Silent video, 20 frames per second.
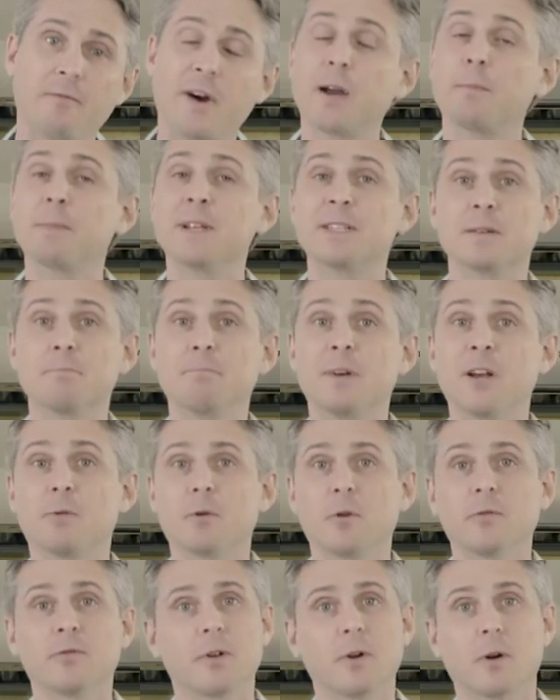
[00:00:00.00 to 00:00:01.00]
vitamins and
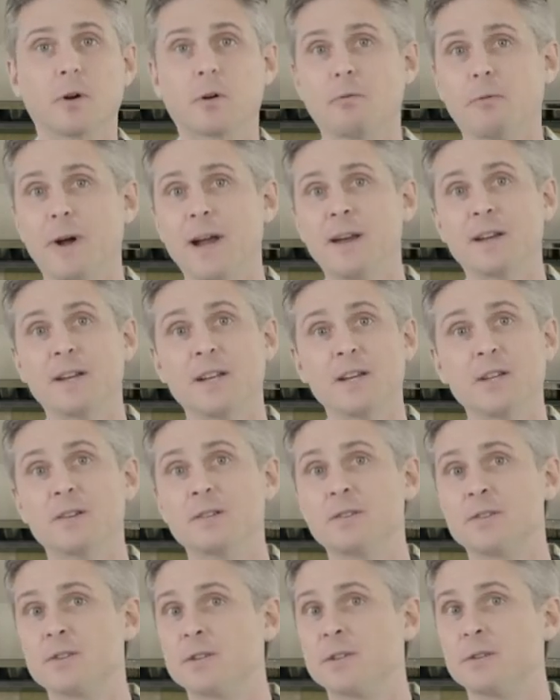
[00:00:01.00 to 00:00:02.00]
minerals that are great
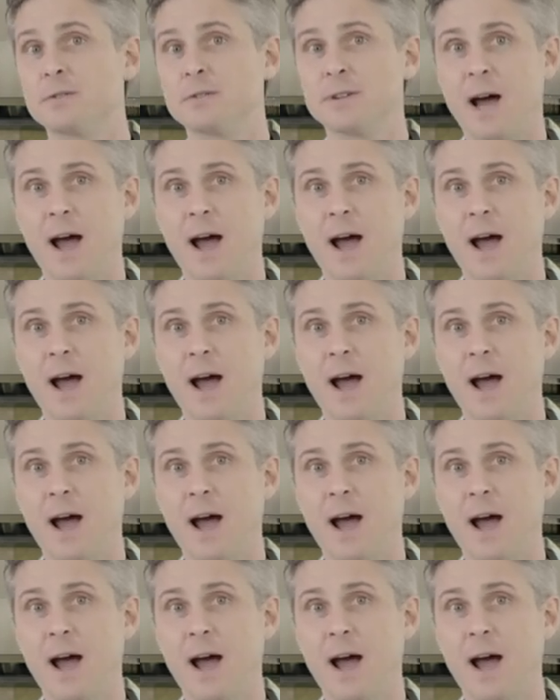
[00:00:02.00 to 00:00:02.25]
additions to your